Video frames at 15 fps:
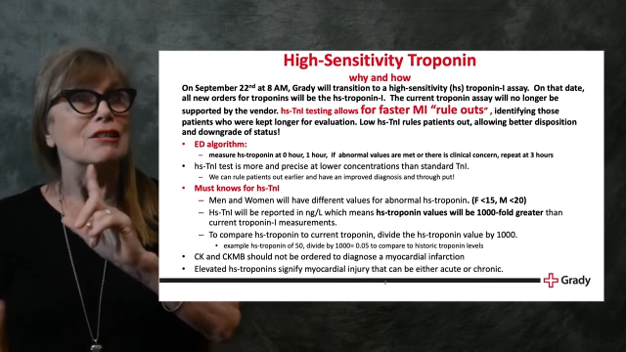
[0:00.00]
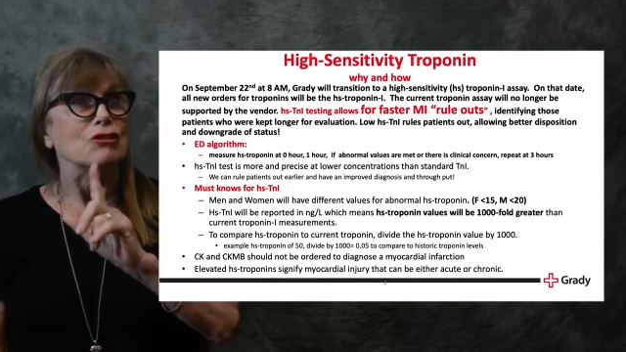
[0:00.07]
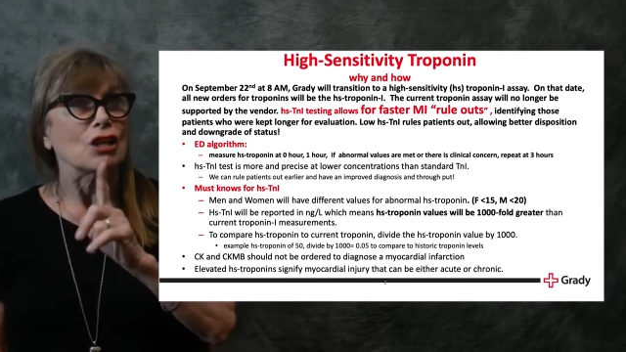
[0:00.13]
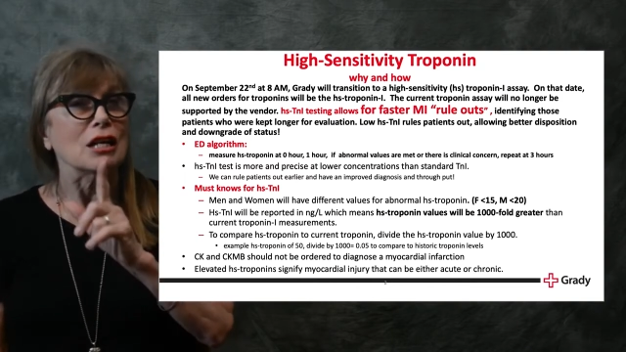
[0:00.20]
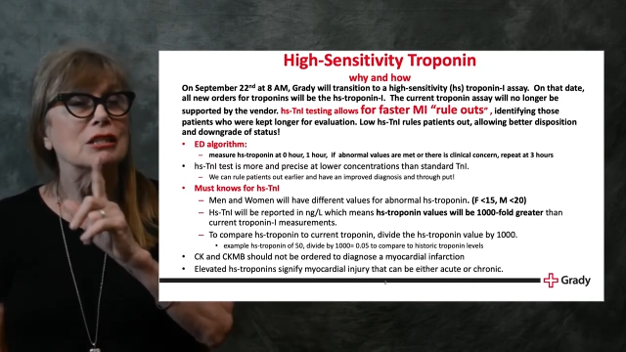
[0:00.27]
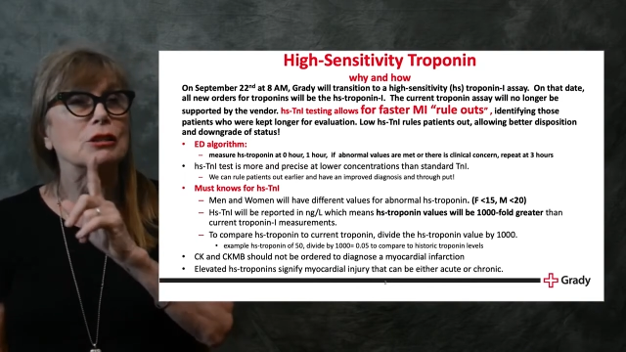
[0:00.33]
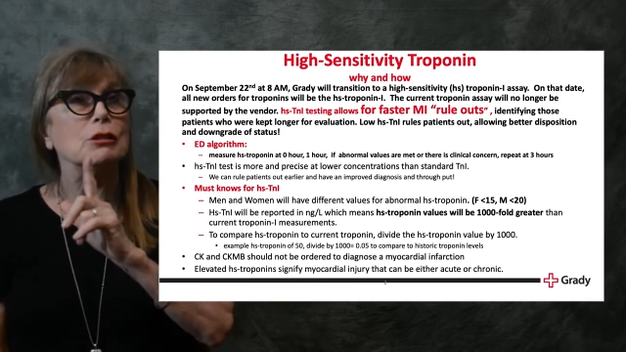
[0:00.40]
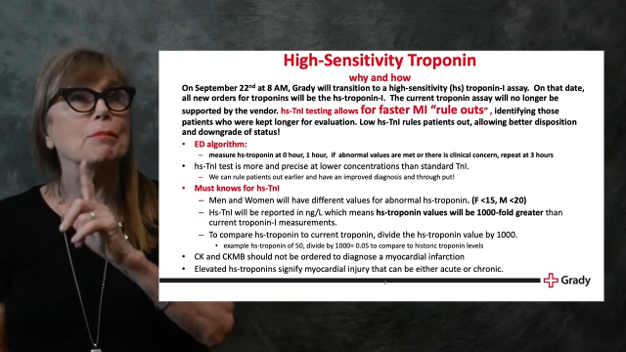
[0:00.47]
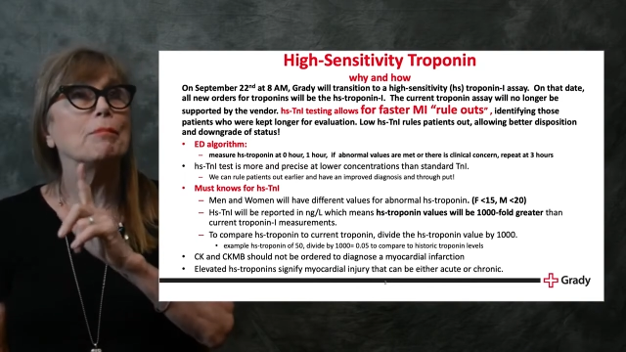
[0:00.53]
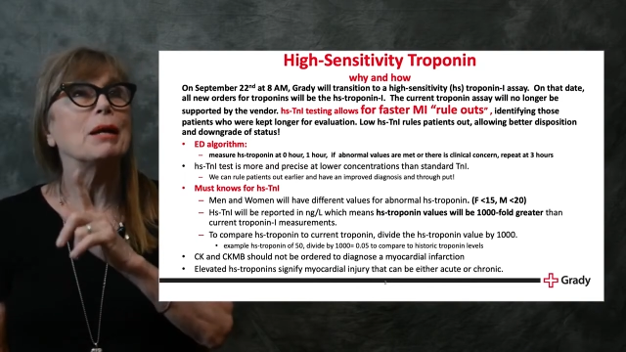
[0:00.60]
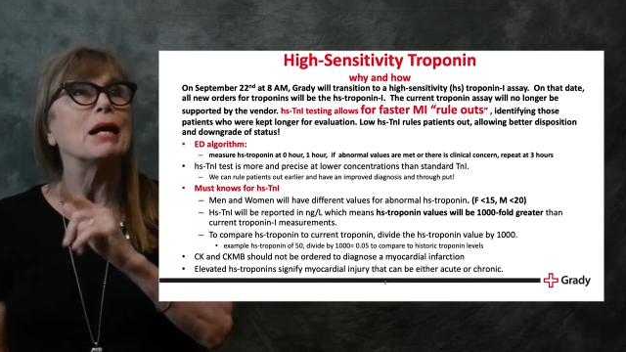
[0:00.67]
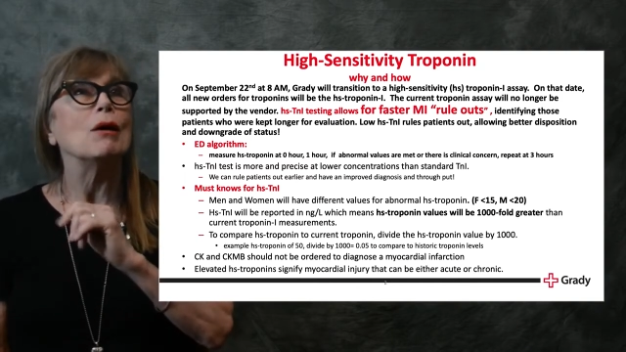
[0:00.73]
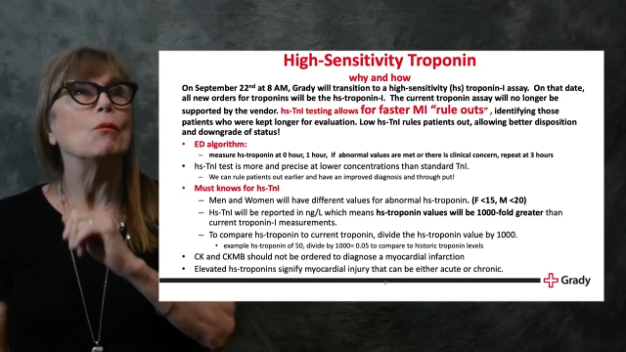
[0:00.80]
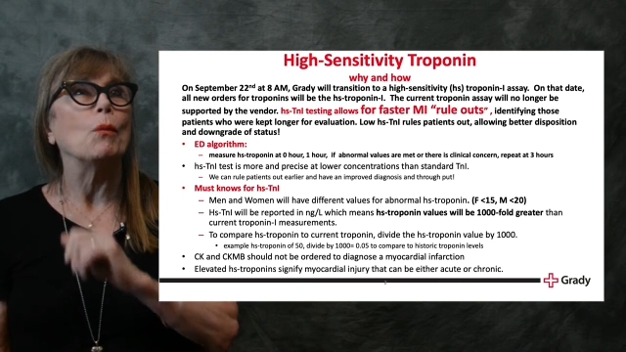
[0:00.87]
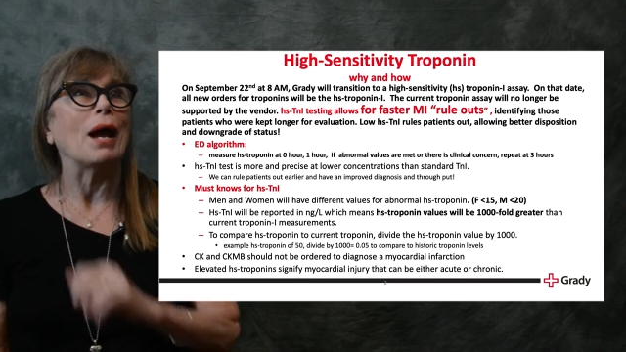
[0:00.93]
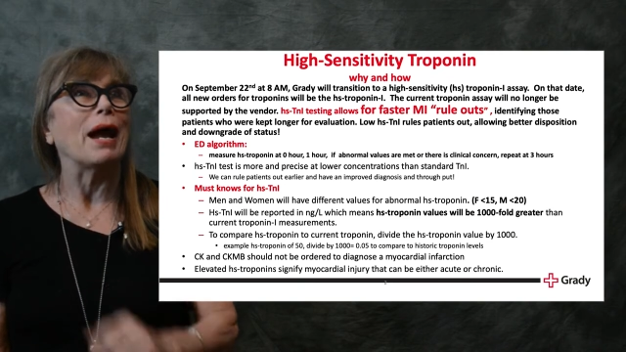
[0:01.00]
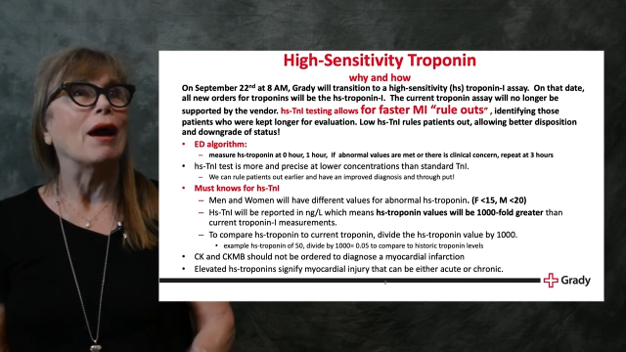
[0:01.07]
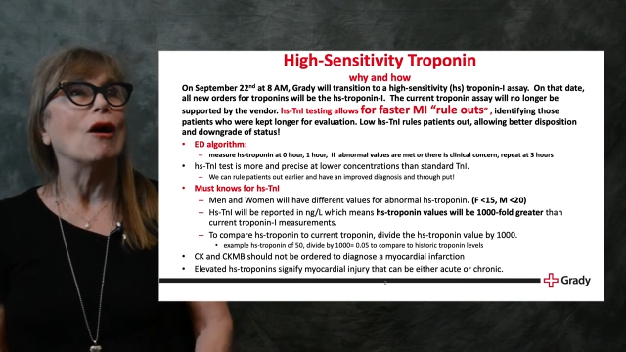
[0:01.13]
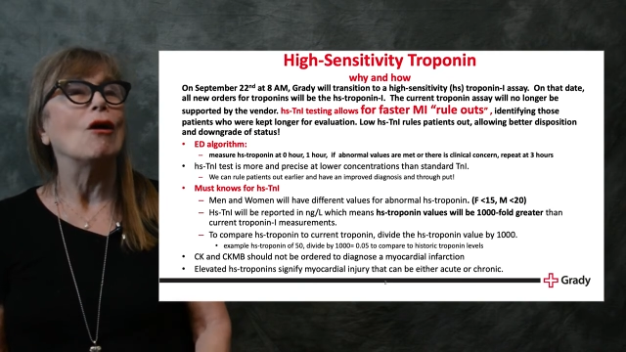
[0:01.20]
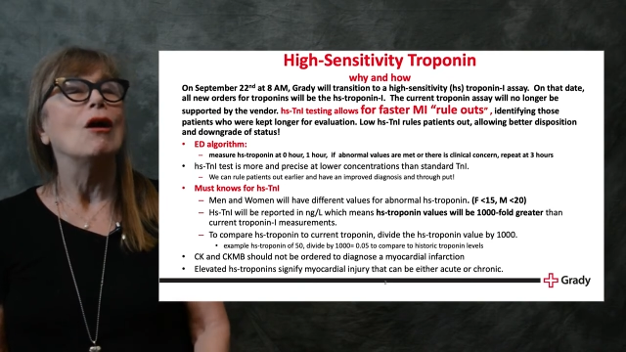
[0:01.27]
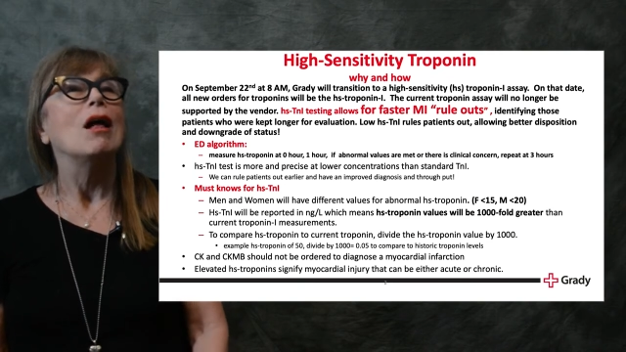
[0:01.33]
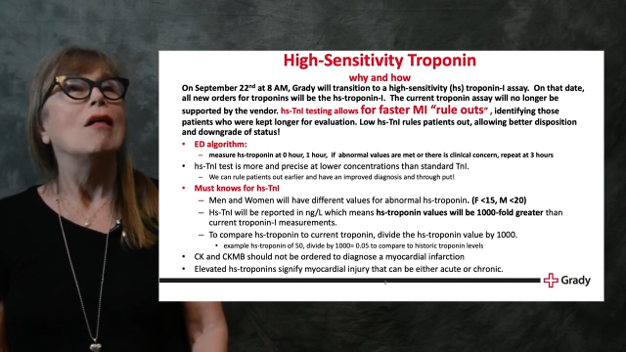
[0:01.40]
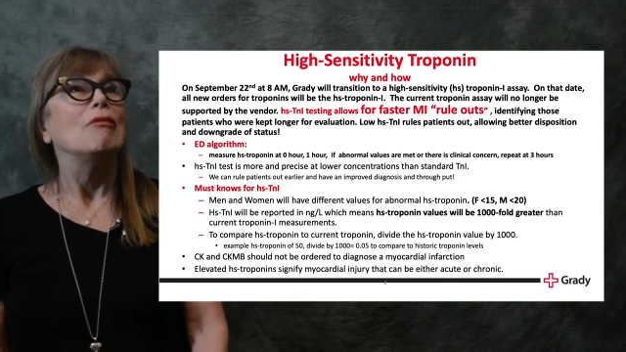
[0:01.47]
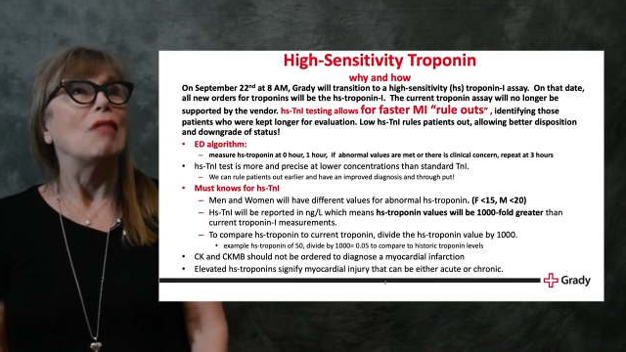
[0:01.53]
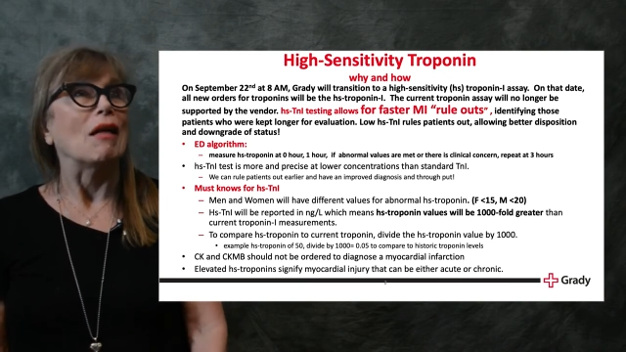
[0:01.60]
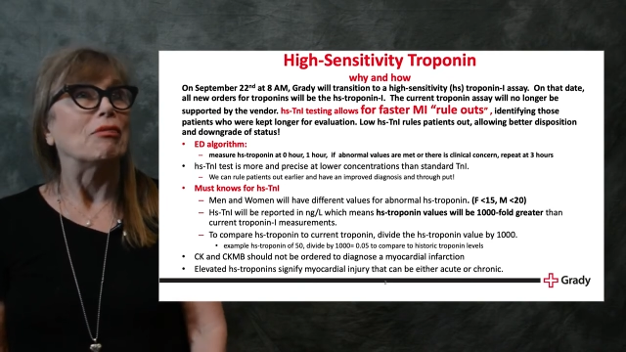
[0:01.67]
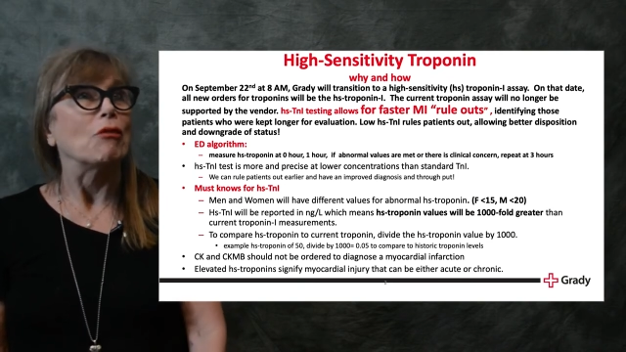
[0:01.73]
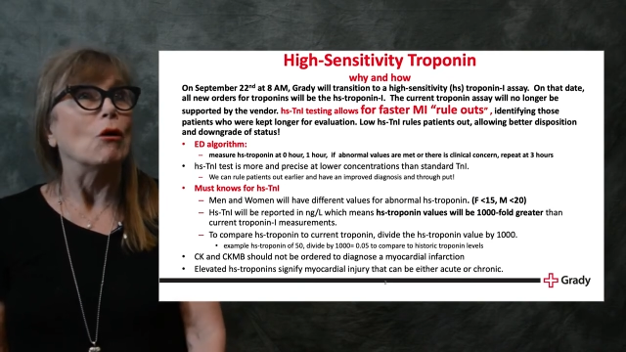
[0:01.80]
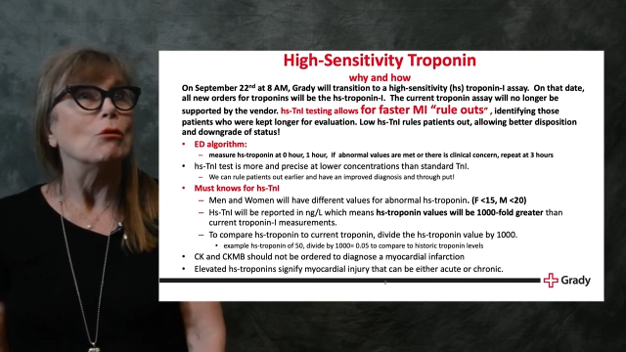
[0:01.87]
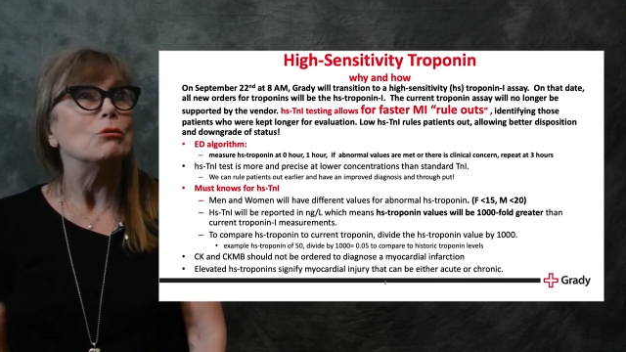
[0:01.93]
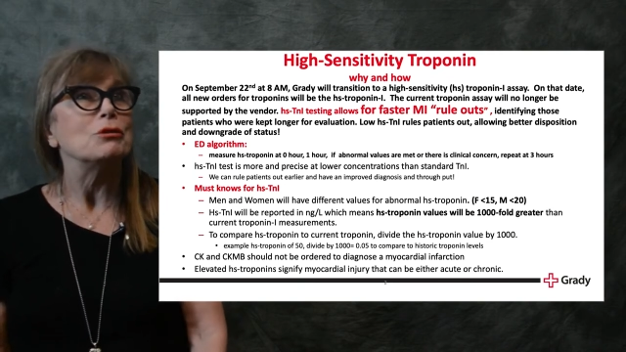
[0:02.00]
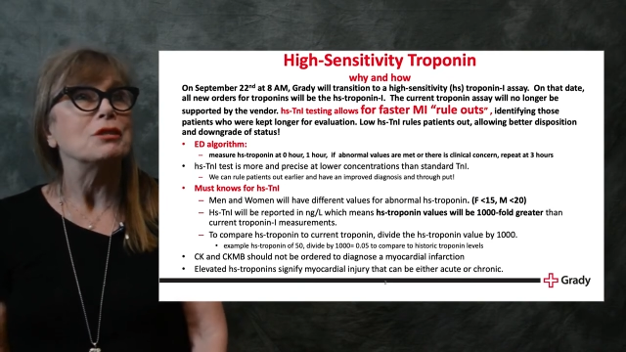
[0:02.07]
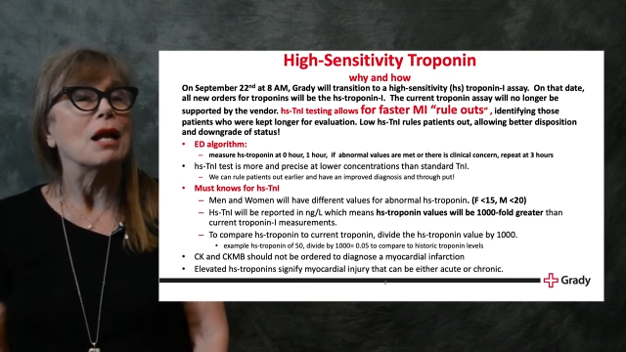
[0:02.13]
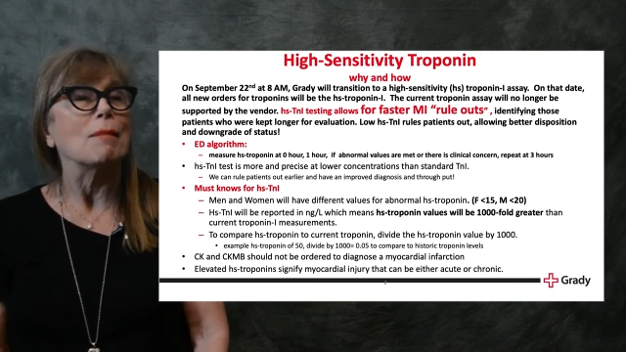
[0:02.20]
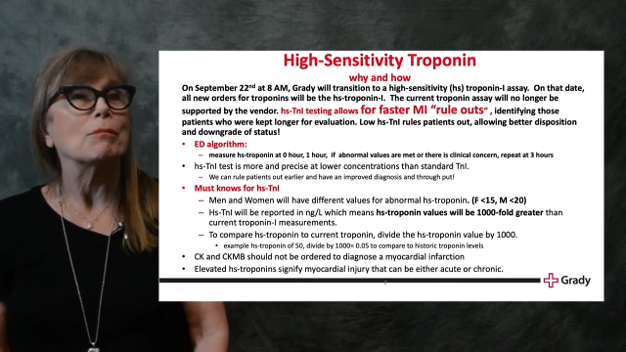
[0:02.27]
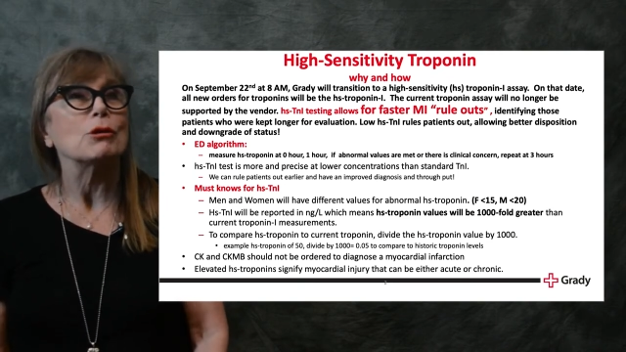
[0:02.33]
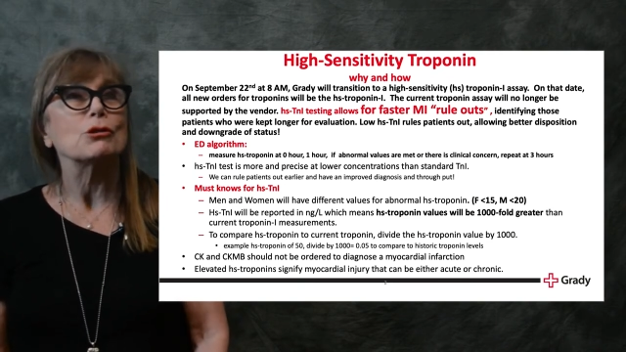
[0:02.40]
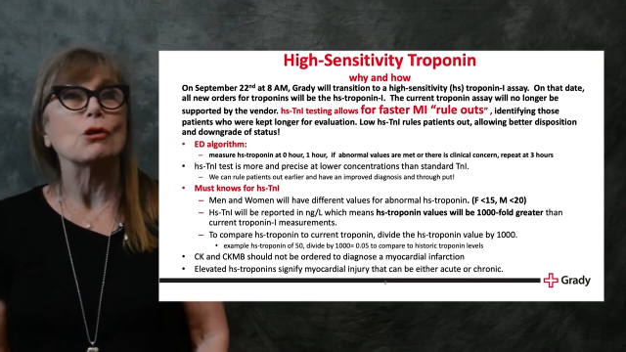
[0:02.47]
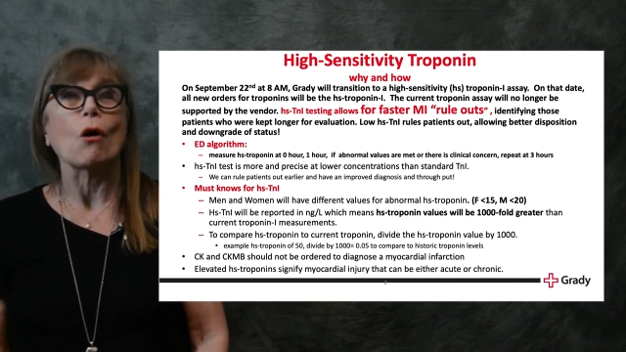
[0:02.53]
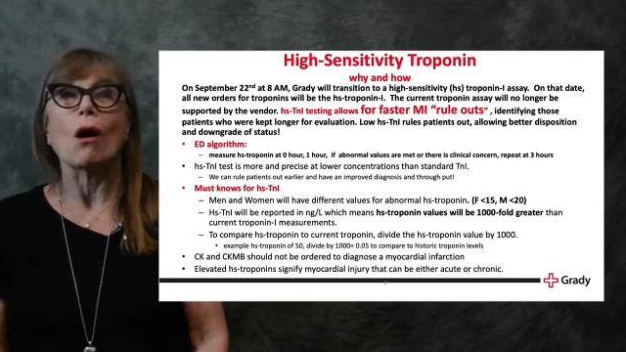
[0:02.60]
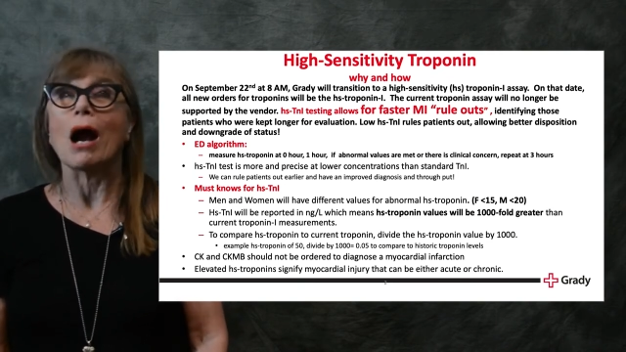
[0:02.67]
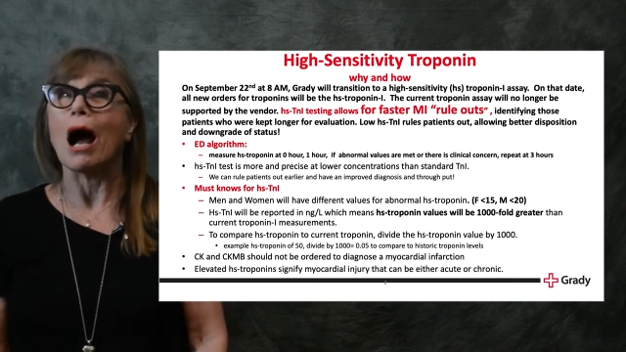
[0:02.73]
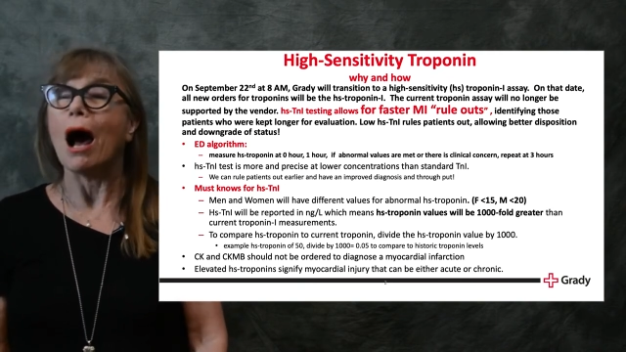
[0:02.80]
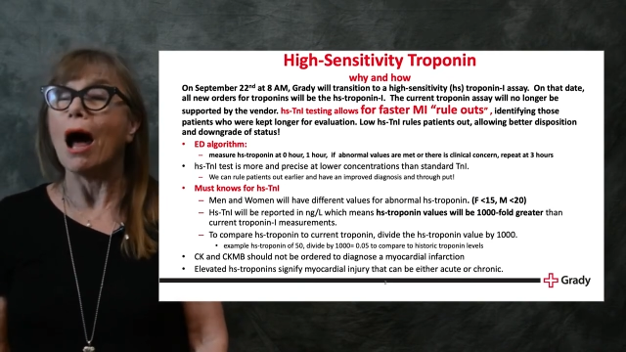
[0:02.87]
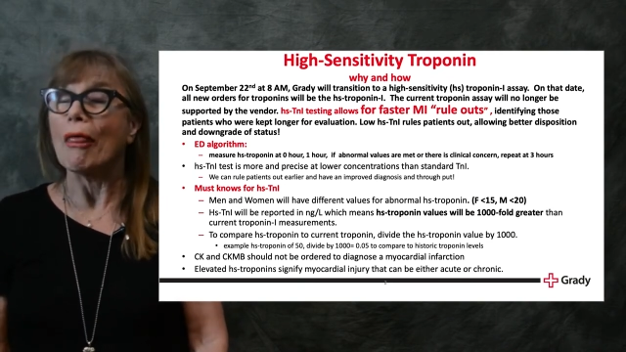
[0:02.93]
Just be aware that those numbers are